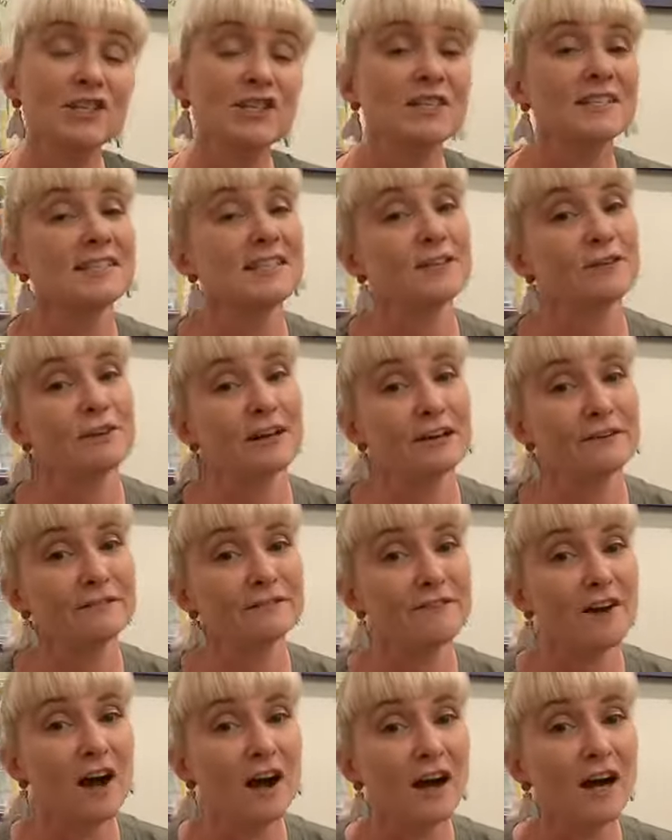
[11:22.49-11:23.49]
She's in grade
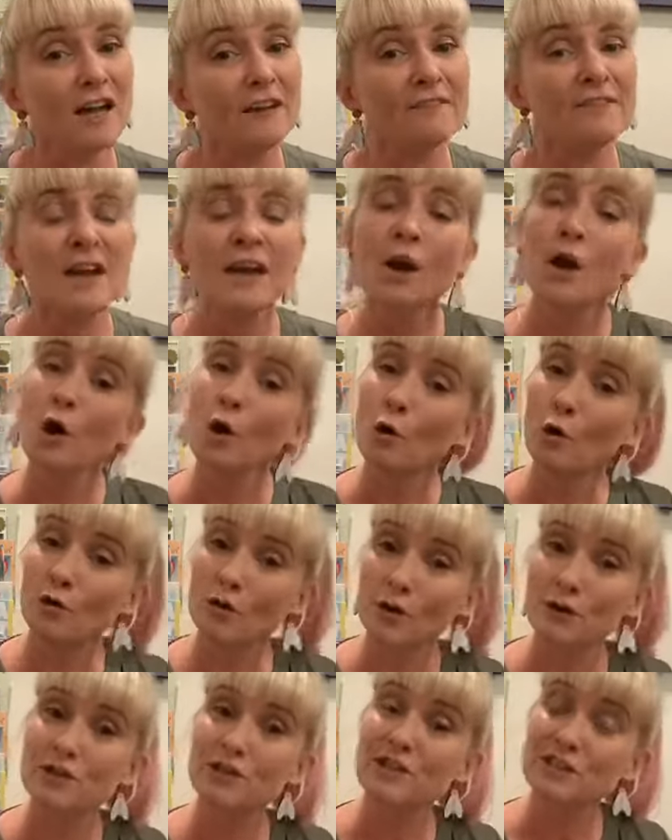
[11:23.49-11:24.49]
5,
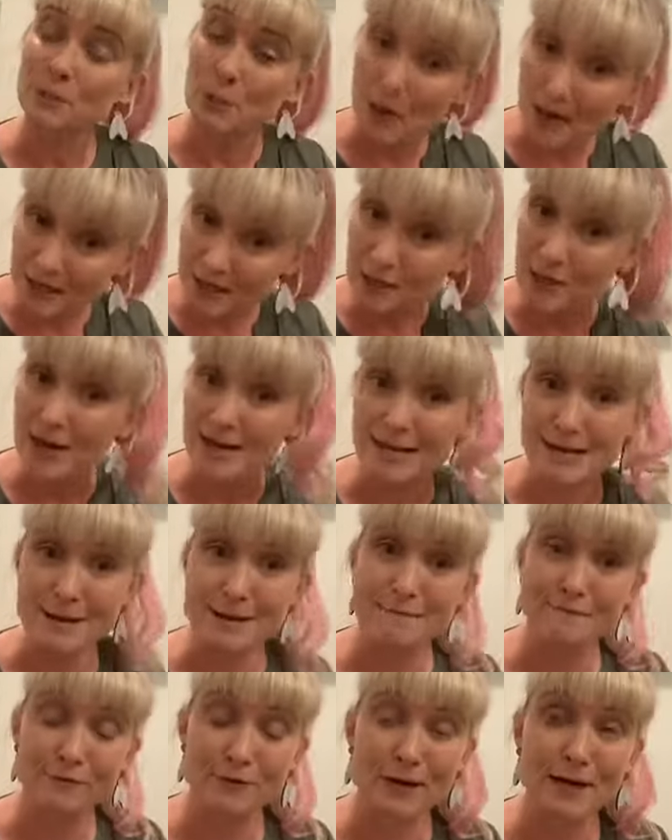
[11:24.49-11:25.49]
although she's quite a
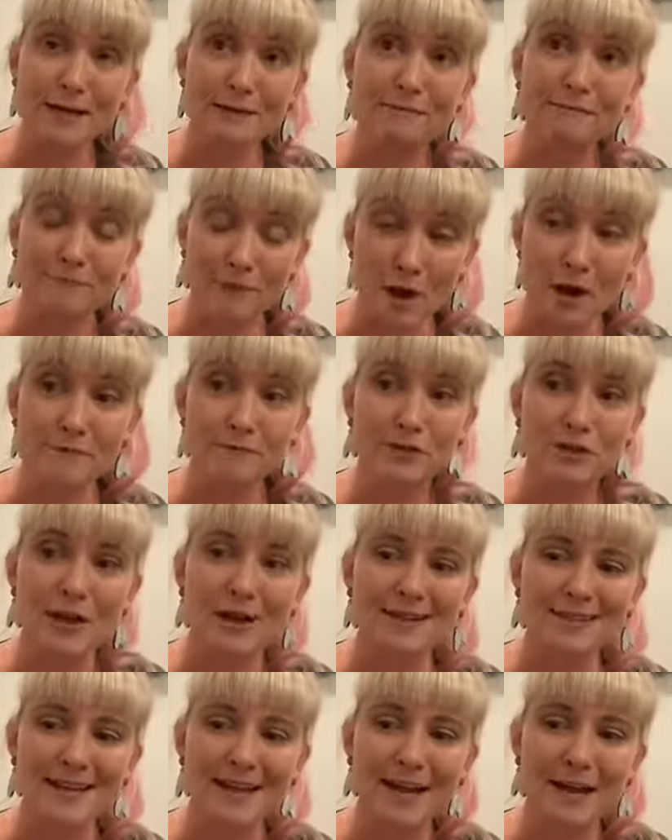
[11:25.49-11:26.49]
naive grade 5
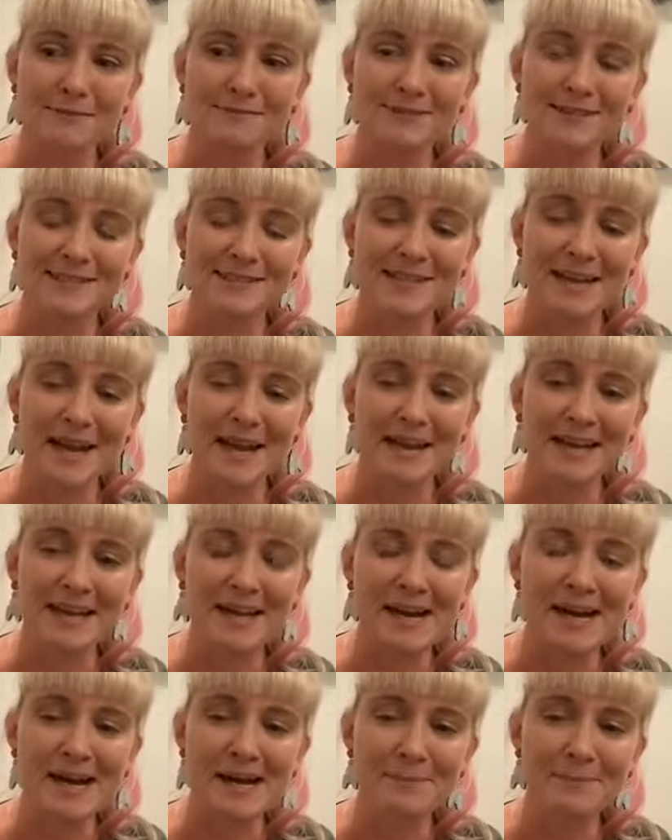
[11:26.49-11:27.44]
child, I have to say.